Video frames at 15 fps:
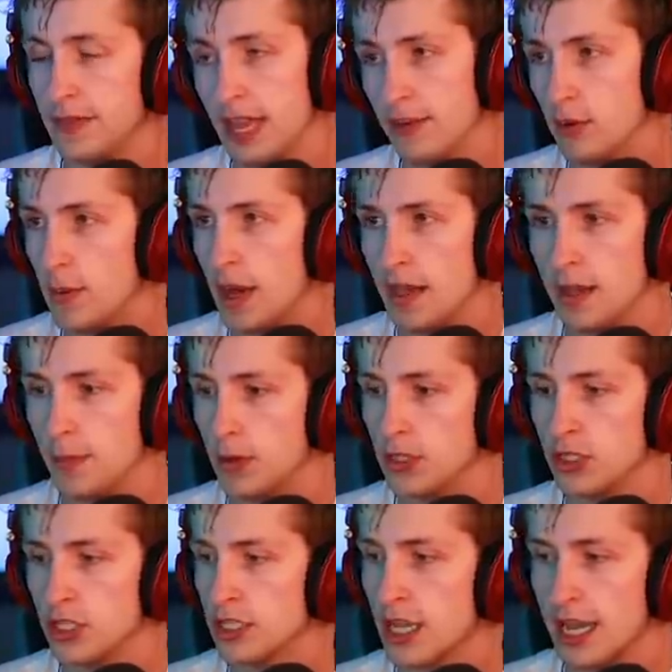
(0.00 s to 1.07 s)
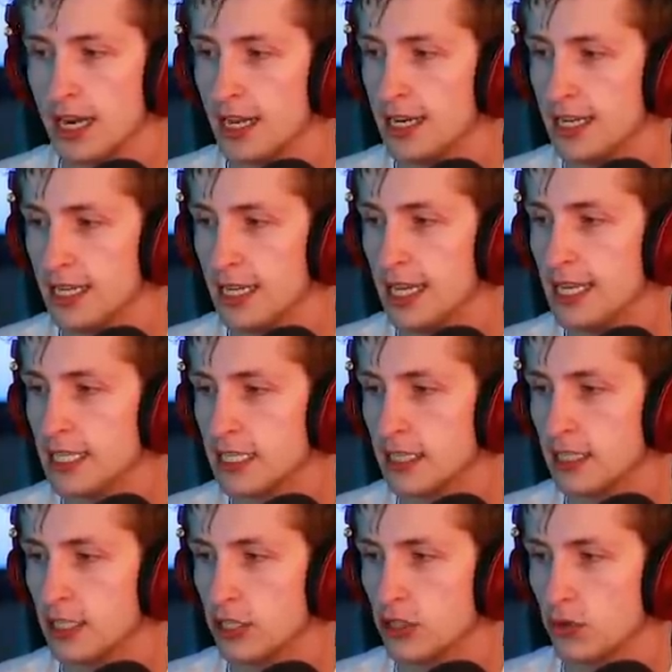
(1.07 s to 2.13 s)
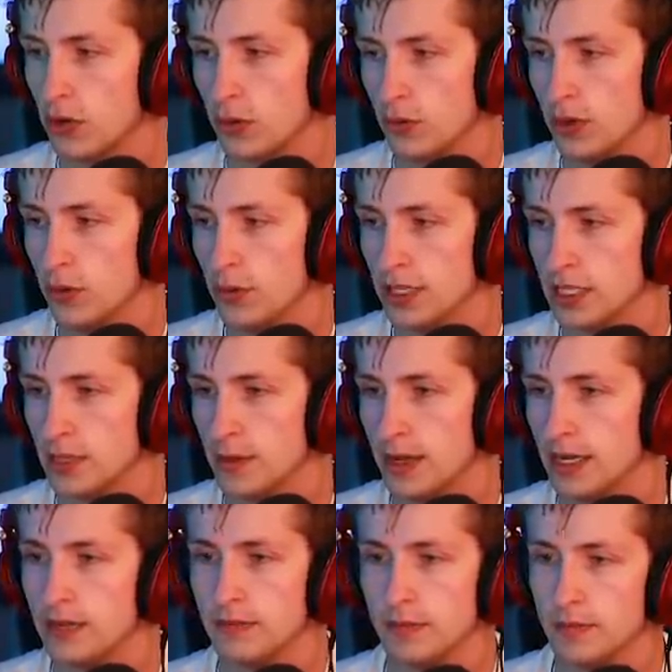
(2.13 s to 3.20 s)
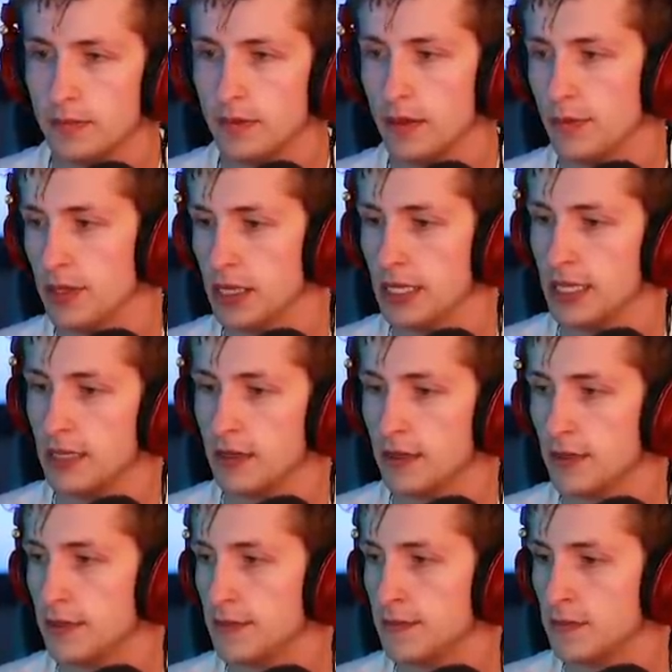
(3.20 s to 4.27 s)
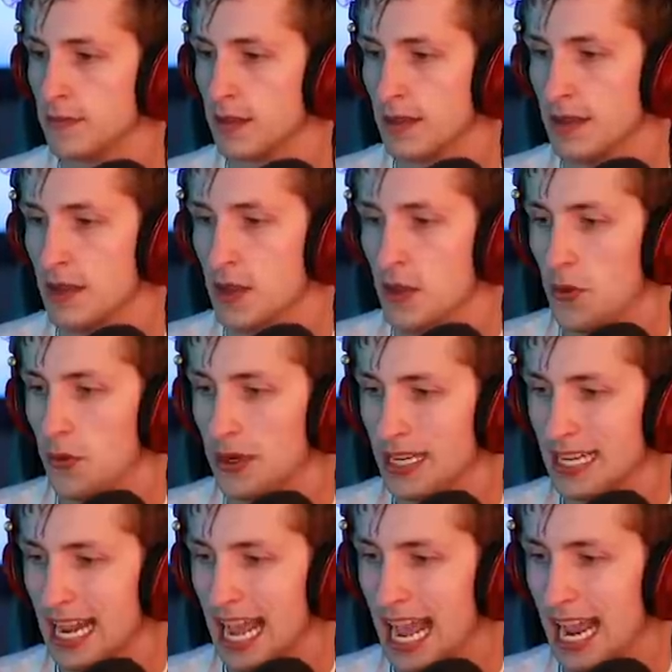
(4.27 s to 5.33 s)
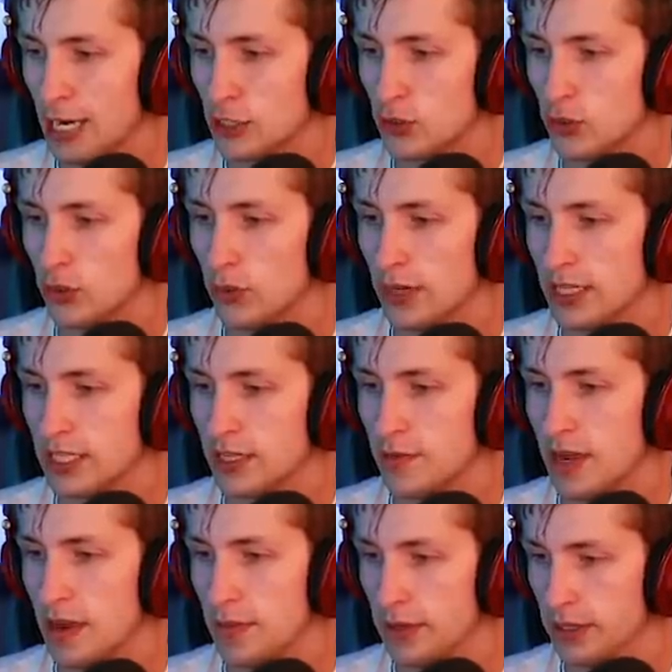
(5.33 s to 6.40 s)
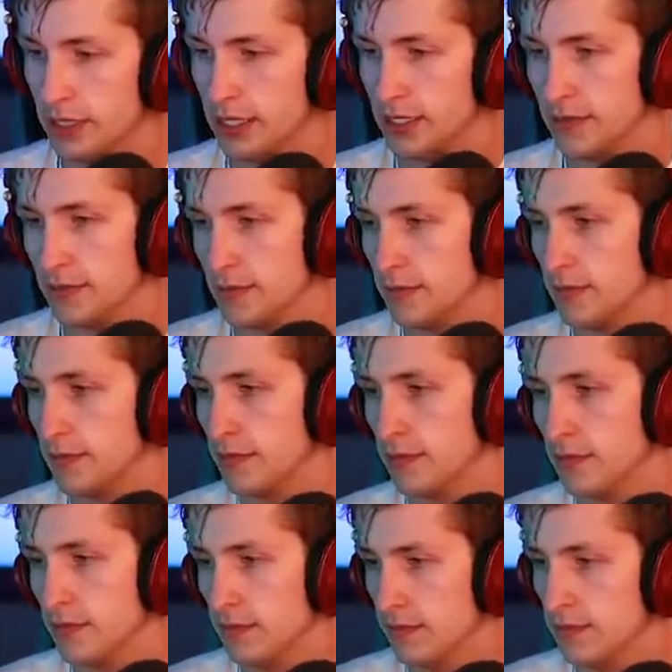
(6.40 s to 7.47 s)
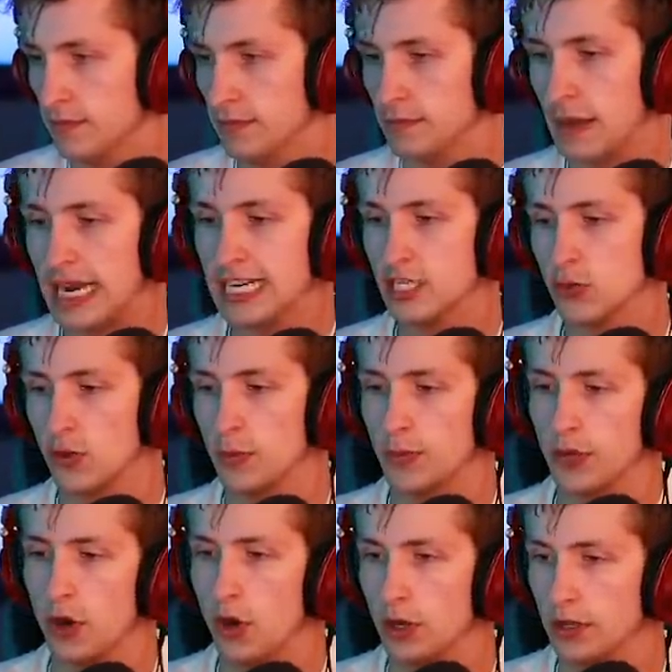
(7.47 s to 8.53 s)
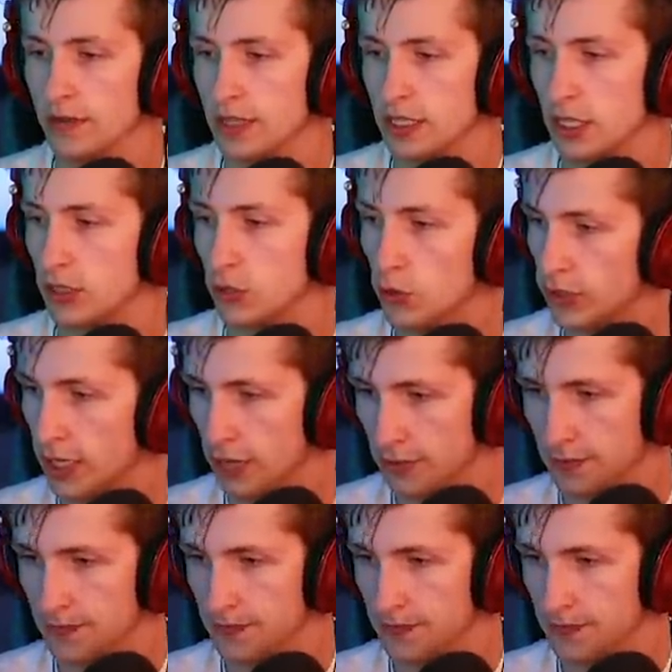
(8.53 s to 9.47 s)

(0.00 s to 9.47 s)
Never mind, that person just got an instantly destroyed. What a waste of my ability. What an actual waste of my ability. Might as well put all of these on cooldown.